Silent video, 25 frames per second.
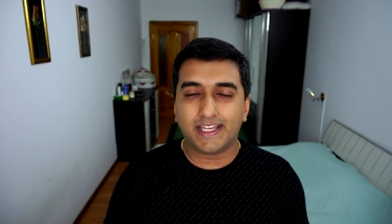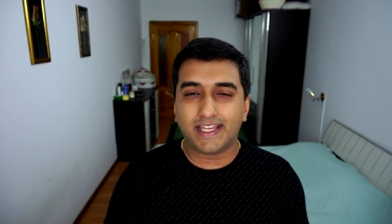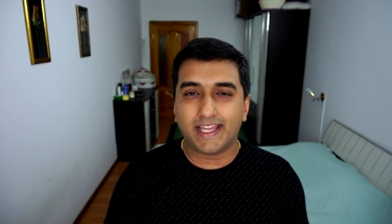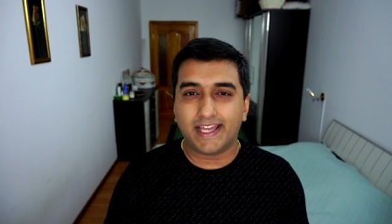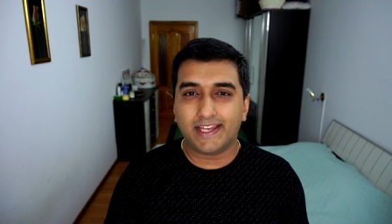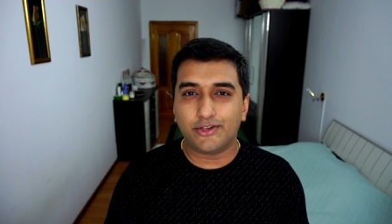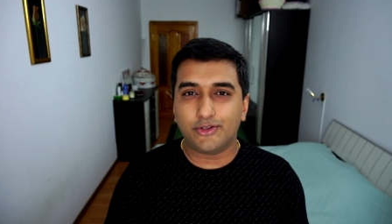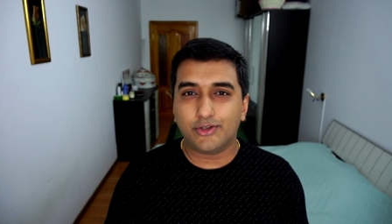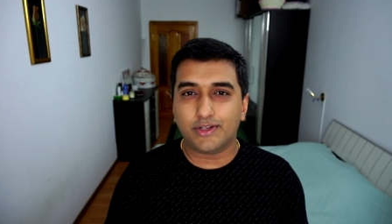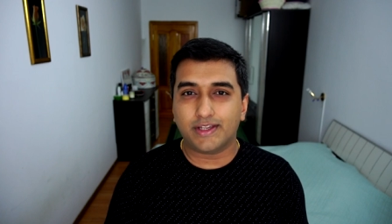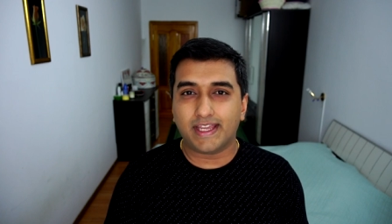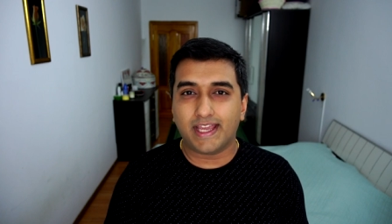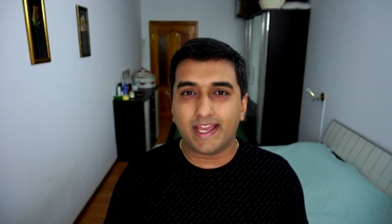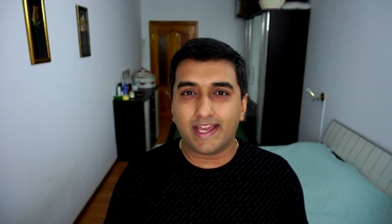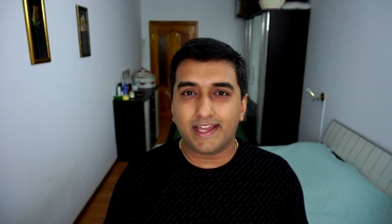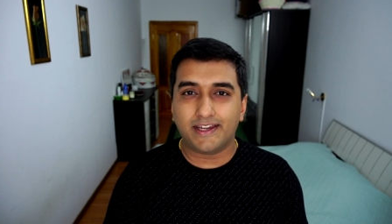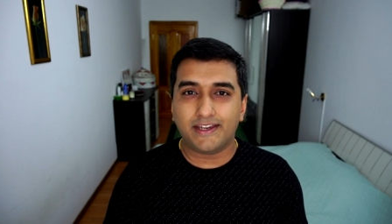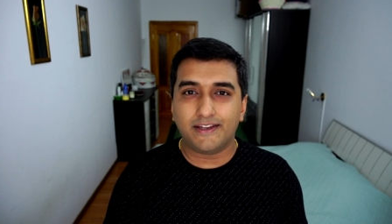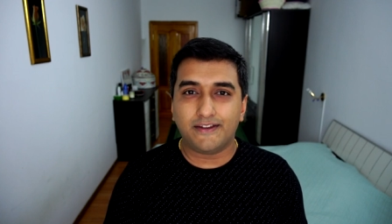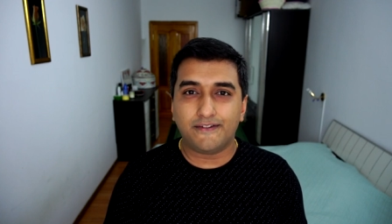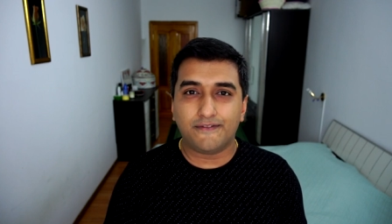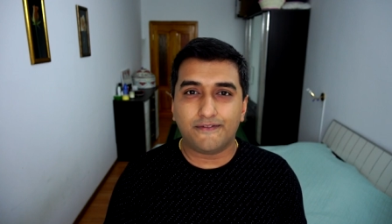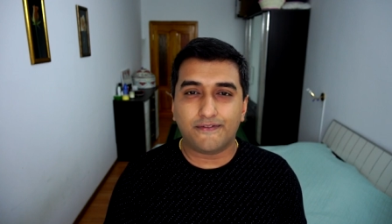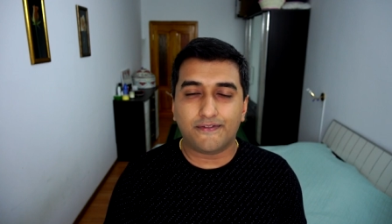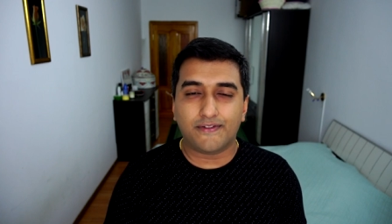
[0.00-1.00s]
can you
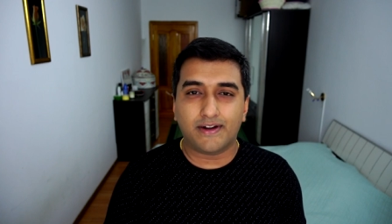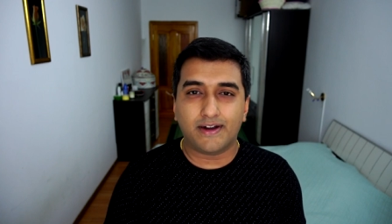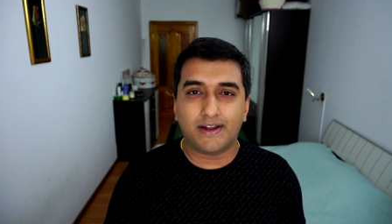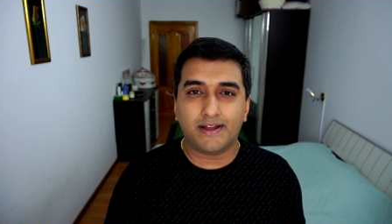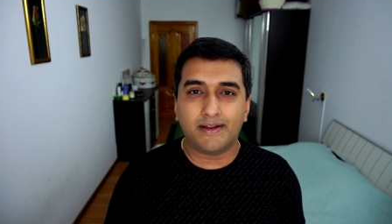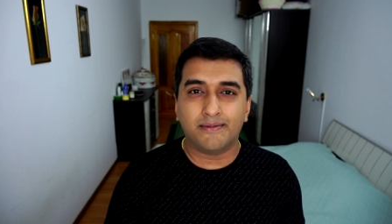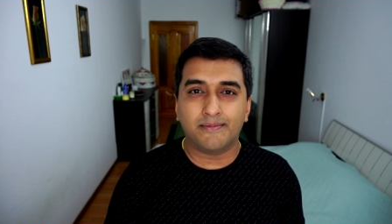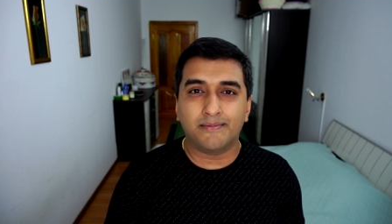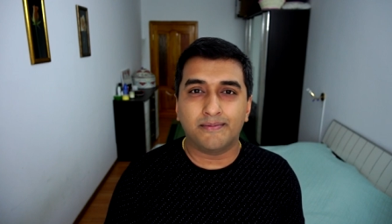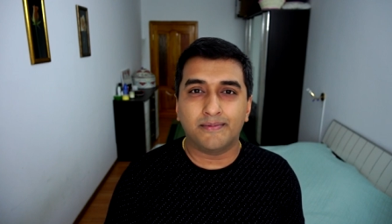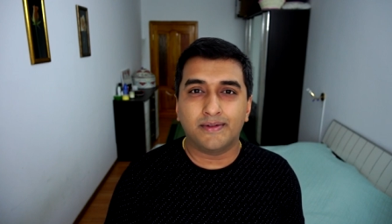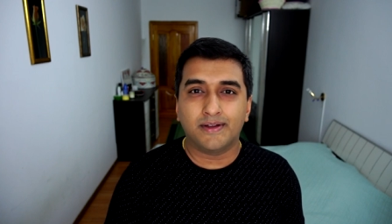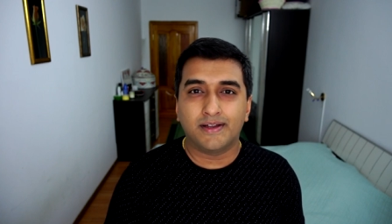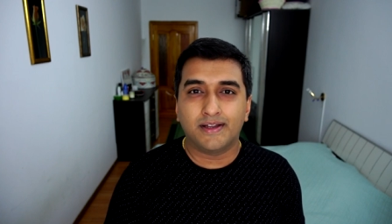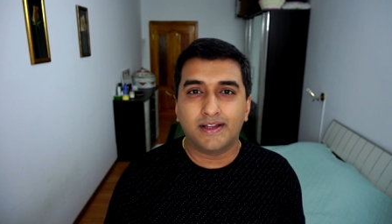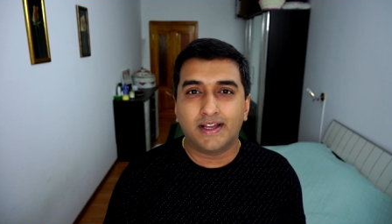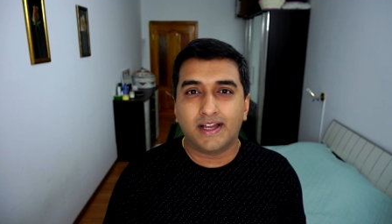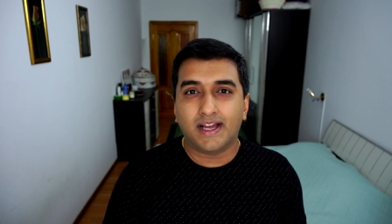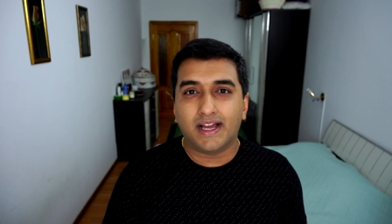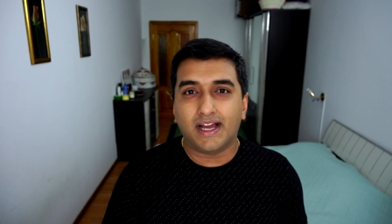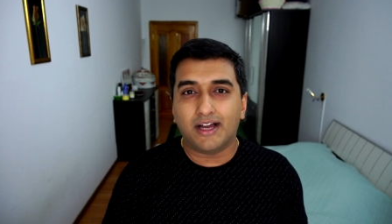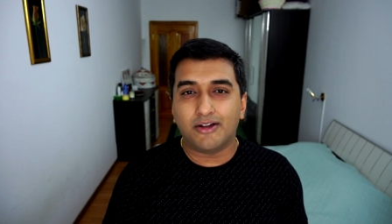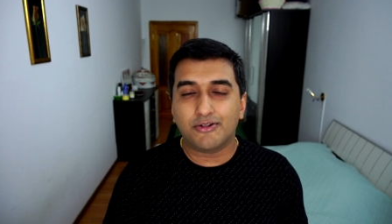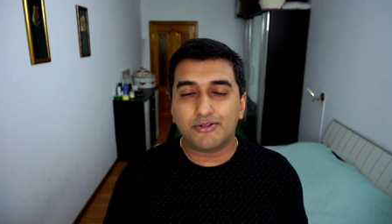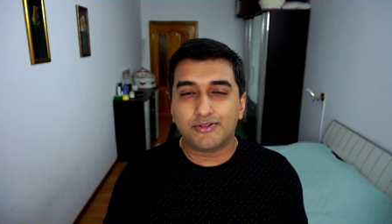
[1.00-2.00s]
carry from
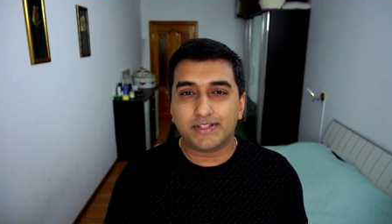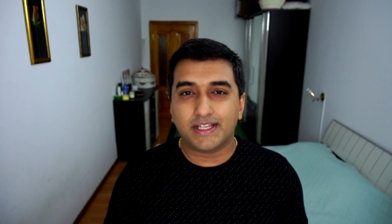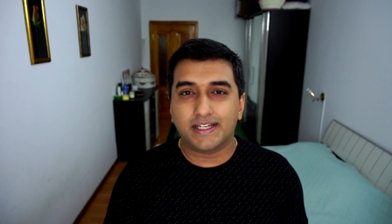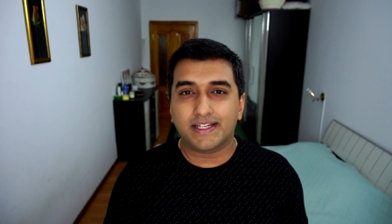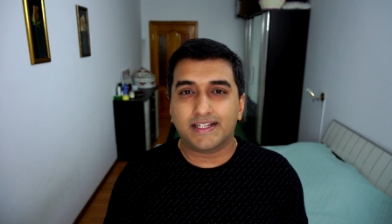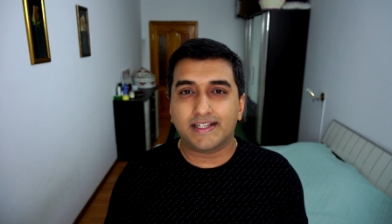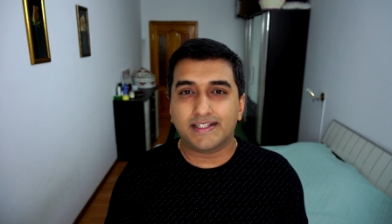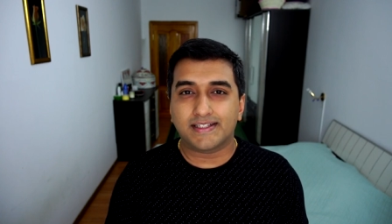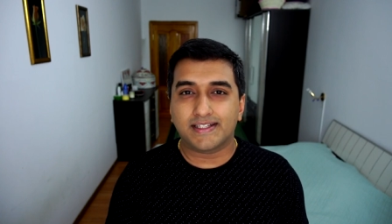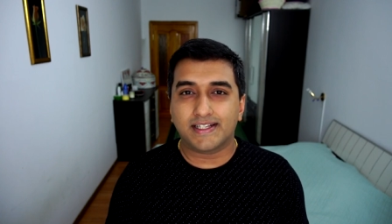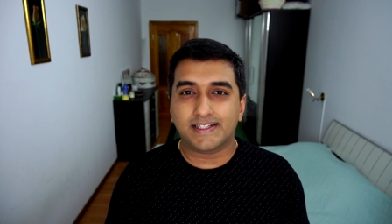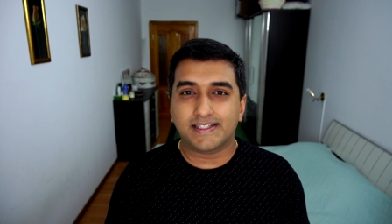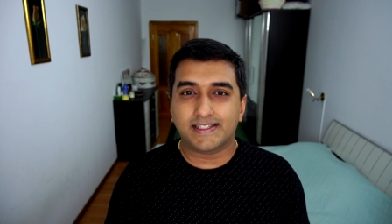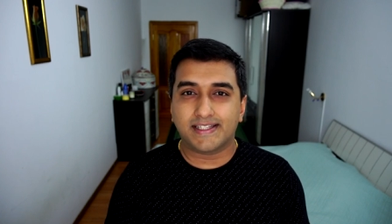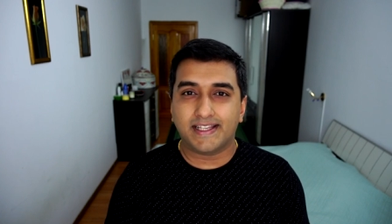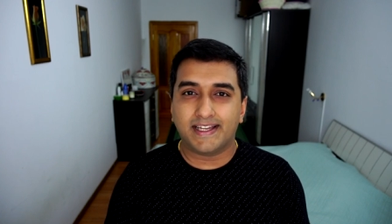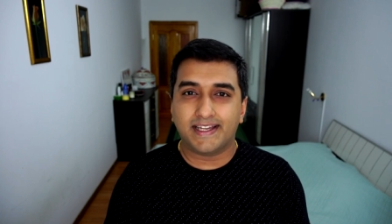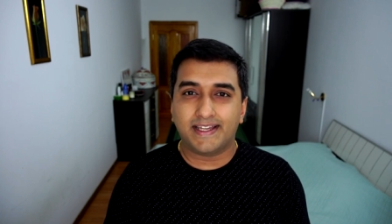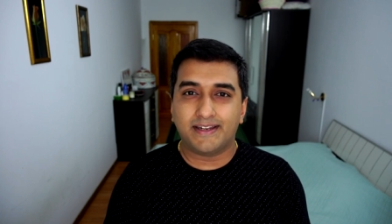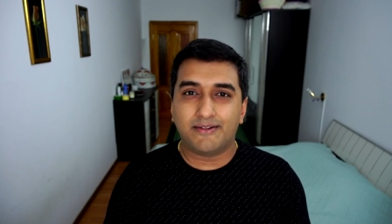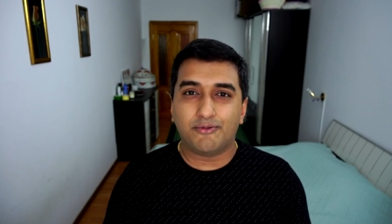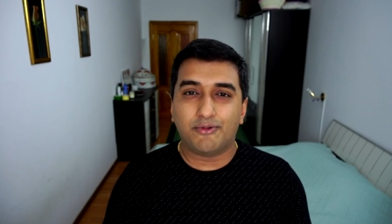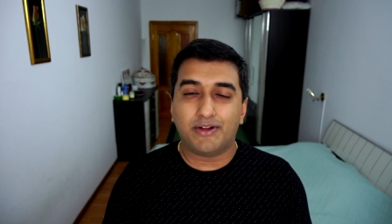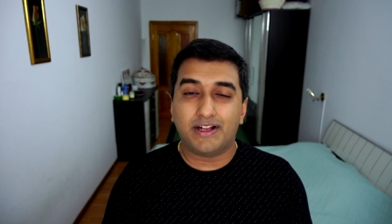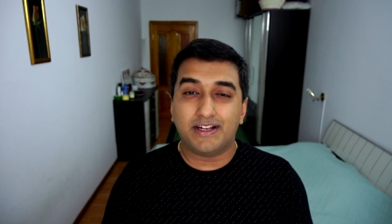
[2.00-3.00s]
outside
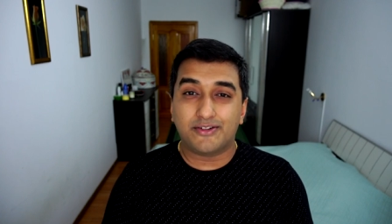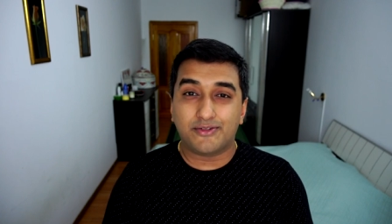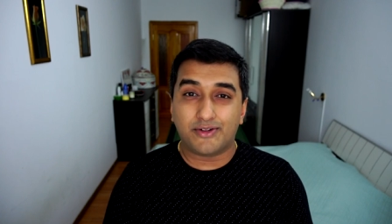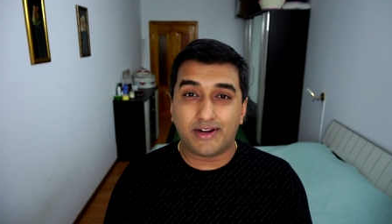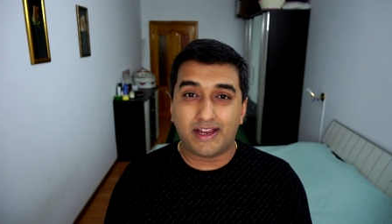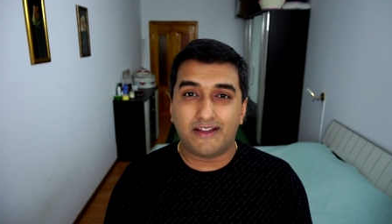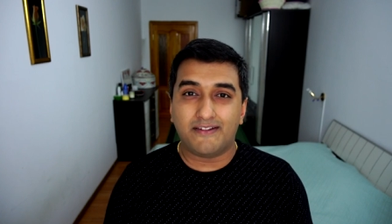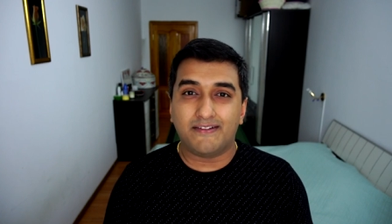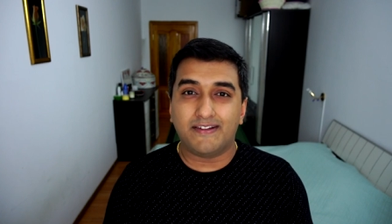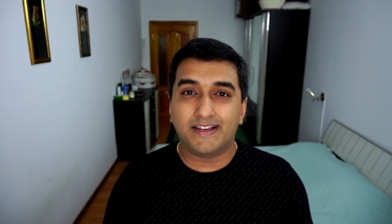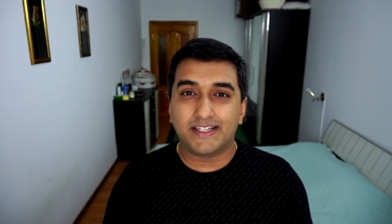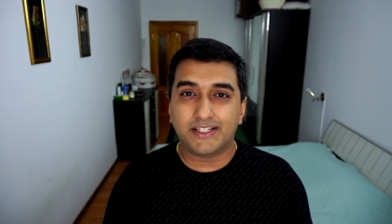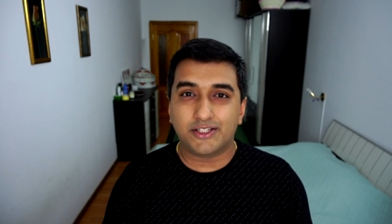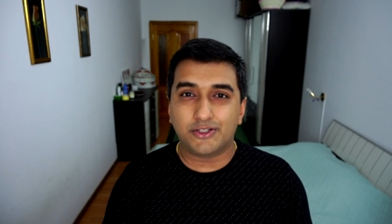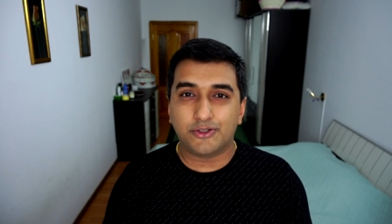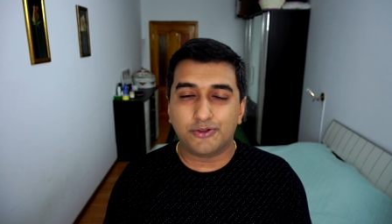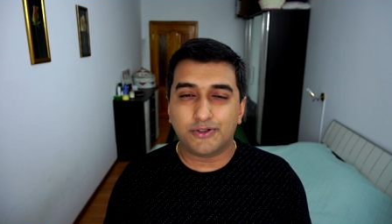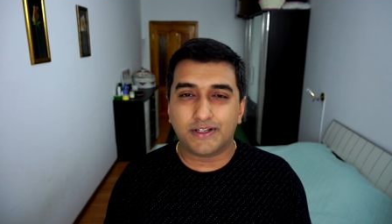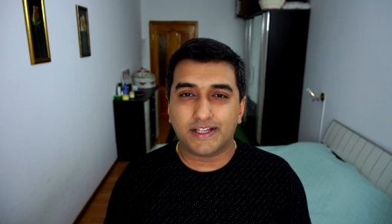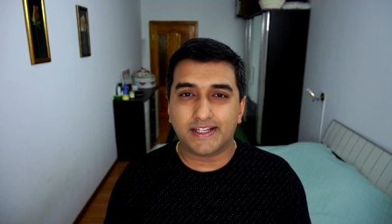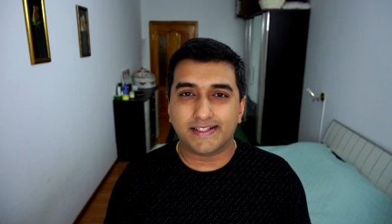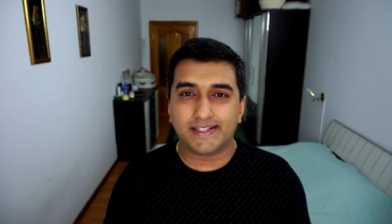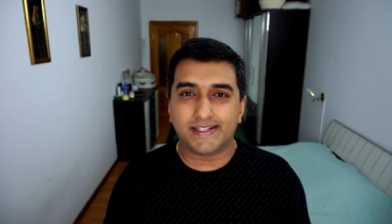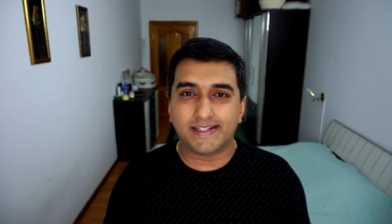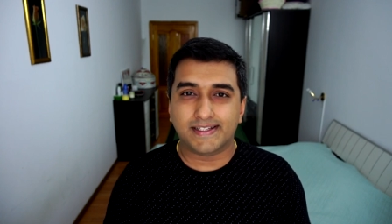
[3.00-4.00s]
Kazakhstan while traveling to
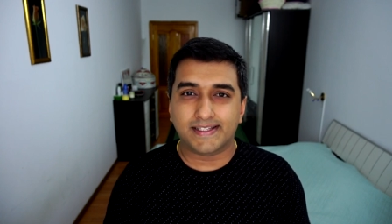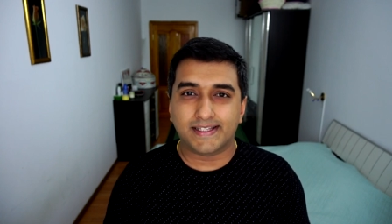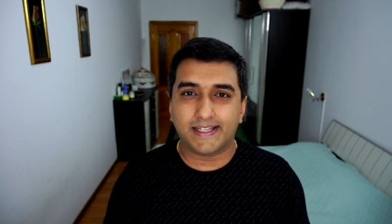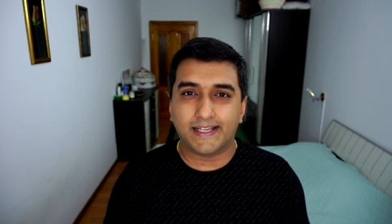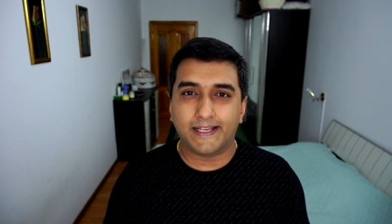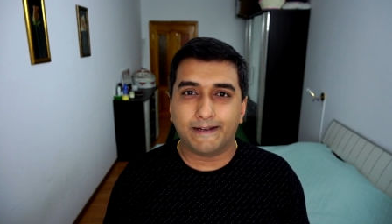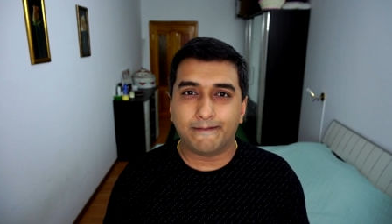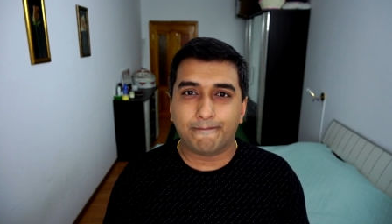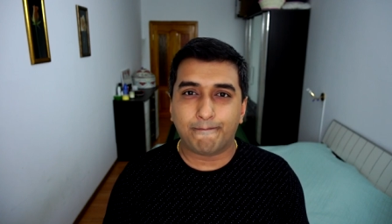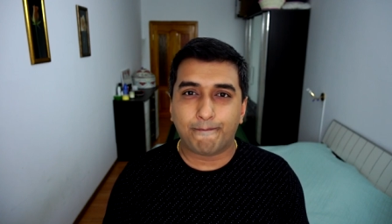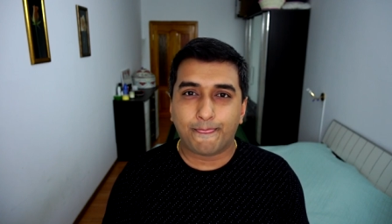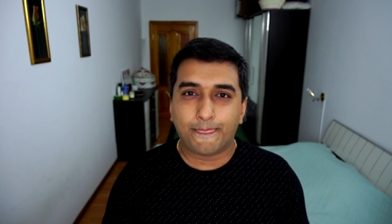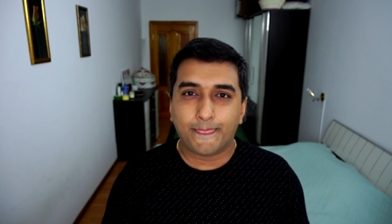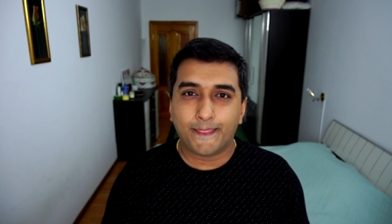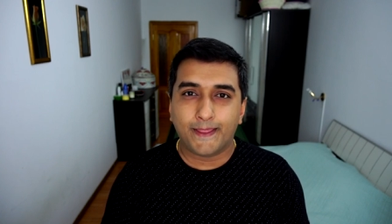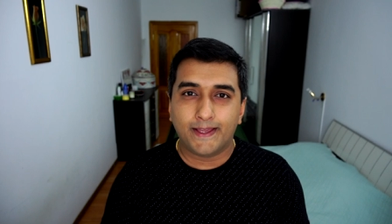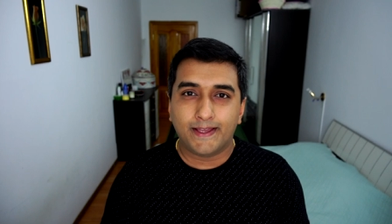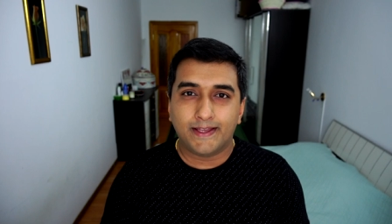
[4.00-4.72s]
Kazakhstan.